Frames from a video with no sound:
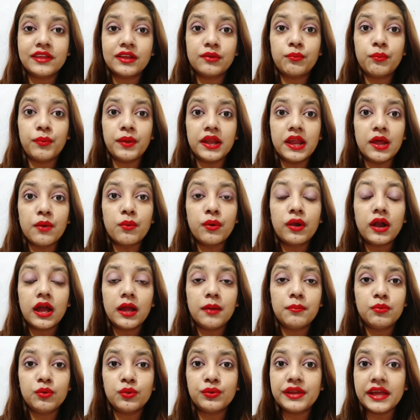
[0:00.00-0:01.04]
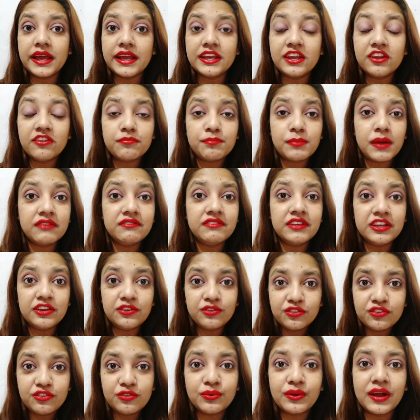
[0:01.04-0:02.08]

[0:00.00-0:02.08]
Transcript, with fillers: that whenever I upload any of my videos,